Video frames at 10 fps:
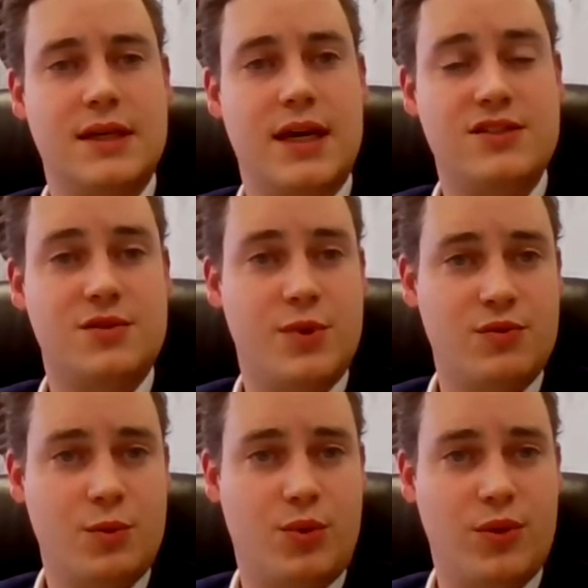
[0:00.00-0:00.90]
As has been
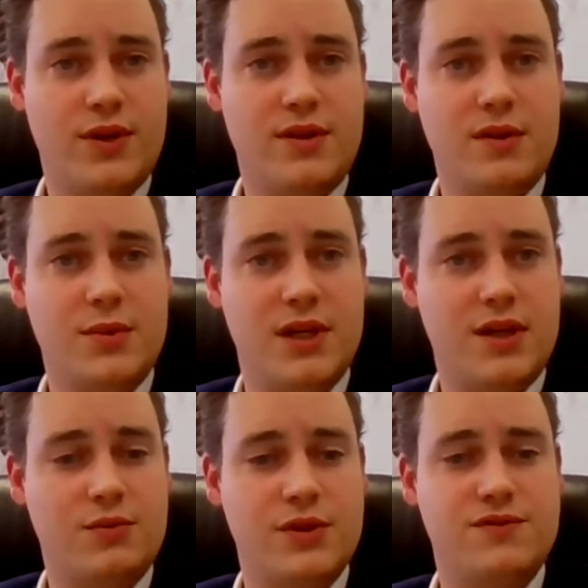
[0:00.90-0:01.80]
reported in the
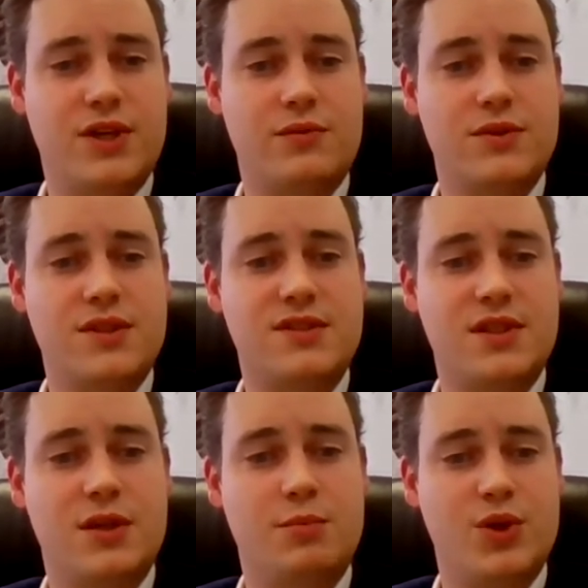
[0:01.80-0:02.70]
media, we've generally
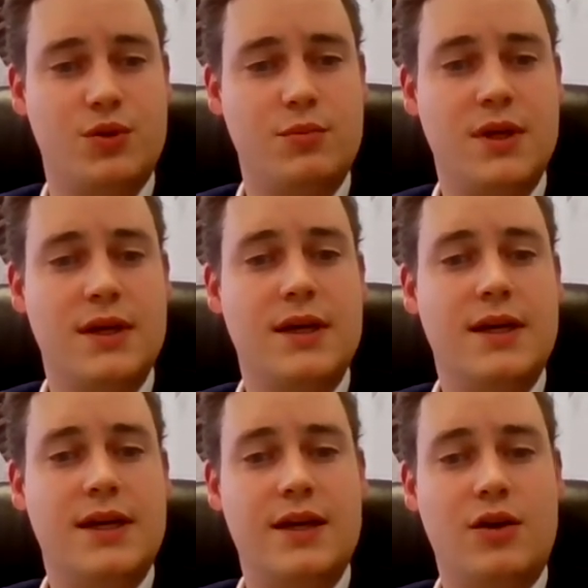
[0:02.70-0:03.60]
seen a boom
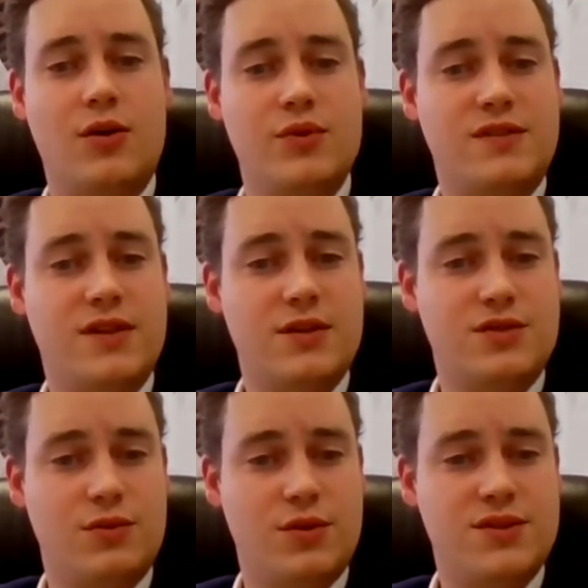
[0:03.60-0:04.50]
in our retail
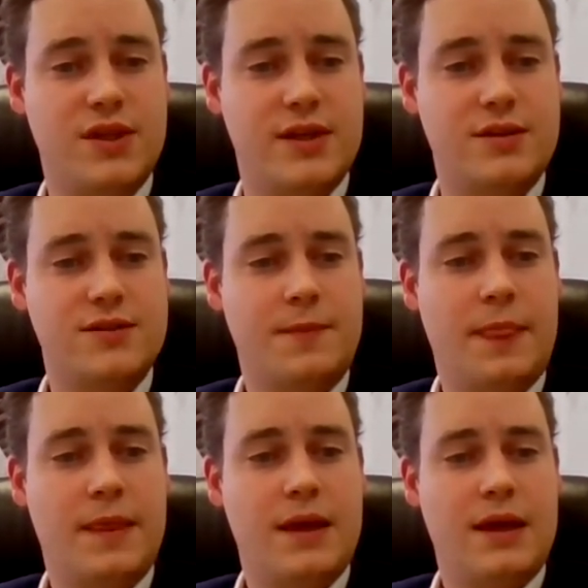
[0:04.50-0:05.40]
store sales
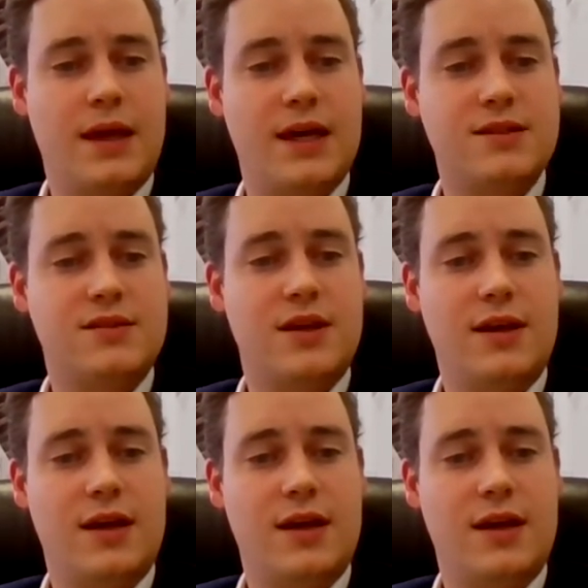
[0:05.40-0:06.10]
as